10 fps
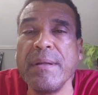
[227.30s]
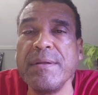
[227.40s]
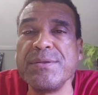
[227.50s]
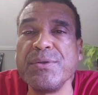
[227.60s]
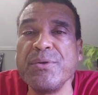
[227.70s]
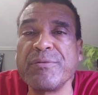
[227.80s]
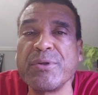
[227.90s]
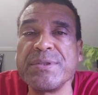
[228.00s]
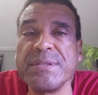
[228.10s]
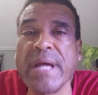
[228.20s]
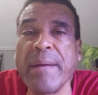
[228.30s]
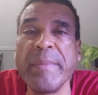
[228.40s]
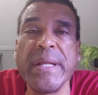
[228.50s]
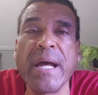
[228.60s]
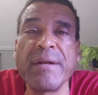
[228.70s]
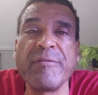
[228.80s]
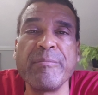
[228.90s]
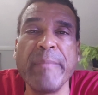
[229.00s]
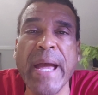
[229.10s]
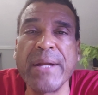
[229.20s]
This universe is not made out of
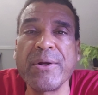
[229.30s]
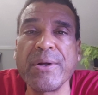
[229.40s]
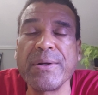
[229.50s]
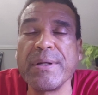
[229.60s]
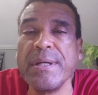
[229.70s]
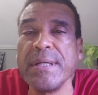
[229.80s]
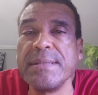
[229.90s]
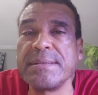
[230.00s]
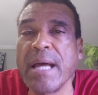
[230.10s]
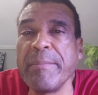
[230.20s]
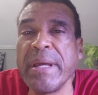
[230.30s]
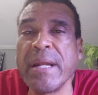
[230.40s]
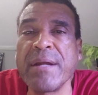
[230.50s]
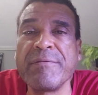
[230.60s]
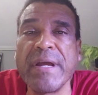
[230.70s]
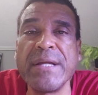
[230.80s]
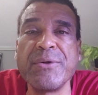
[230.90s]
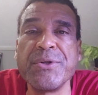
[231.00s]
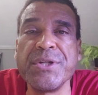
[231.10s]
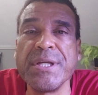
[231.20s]
matter. It's not made out of
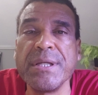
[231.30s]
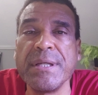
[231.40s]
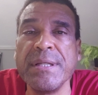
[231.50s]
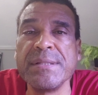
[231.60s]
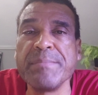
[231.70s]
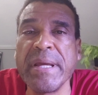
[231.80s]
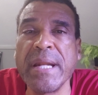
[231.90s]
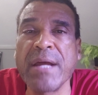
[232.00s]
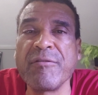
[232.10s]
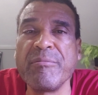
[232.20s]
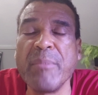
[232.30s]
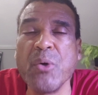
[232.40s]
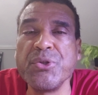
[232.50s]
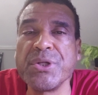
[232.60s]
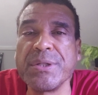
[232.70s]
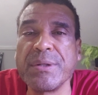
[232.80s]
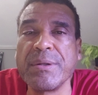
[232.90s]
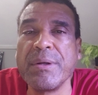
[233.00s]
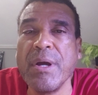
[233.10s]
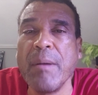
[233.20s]
energy, it is made out of motion.
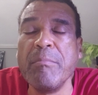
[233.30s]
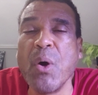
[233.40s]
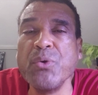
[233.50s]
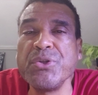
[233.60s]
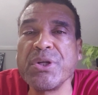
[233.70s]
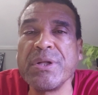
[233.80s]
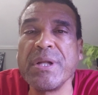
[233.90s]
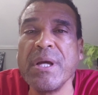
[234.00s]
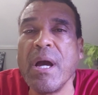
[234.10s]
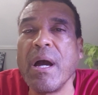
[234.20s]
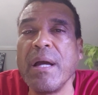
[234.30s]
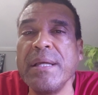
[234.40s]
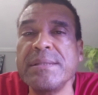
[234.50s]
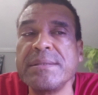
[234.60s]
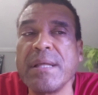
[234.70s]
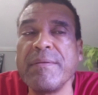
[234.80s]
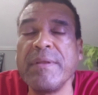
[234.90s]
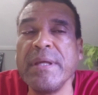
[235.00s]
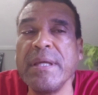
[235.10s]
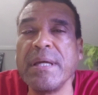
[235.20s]
Motion is
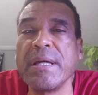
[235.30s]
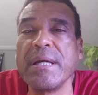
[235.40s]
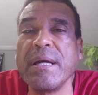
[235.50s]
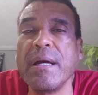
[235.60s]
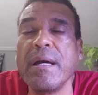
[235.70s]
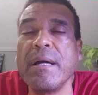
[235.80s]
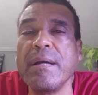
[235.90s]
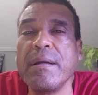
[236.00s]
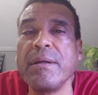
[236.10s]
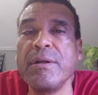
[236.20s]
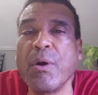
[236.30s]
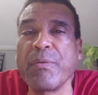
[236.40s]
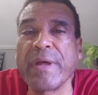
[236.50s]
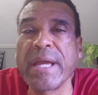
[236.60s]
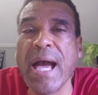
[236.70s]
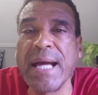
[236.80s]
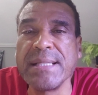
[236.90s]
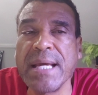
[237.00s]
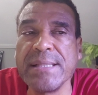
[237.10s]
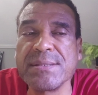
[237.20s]
the you know the
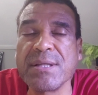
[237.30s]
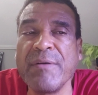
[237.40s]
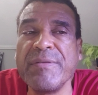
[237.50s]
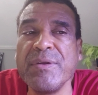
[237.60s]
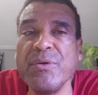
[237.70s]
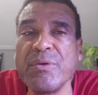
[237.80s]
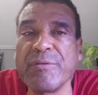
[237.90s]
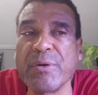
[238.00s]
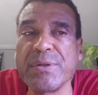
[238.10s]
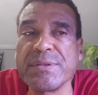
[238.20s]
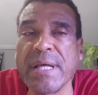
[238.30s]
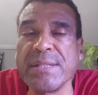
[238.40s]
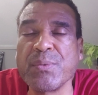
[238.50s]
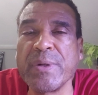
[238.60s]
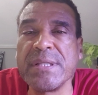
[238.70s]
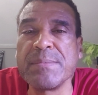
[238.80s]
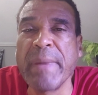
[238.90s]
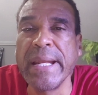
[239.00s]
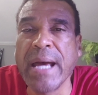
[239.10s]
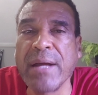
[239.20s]
contents of the universe that's what it's
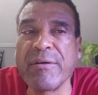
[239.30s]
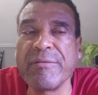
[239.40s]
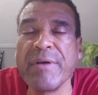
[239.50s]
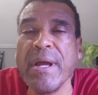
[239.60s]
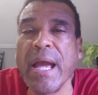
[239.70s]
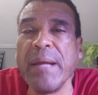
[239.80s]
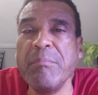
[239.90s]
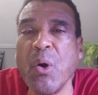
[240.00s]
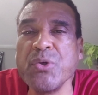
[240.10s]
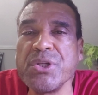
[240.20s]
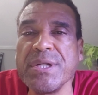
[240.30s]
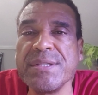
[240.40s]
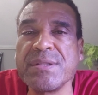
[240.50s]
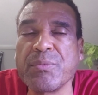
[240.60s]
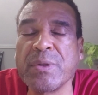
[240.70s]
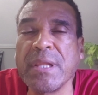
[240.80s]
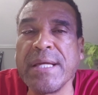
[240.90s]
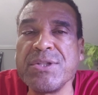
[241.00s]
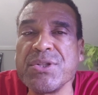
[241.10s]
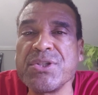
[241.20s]
made out of and motion is the
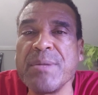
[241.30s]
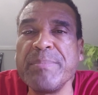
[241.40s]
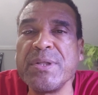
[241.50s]
relationship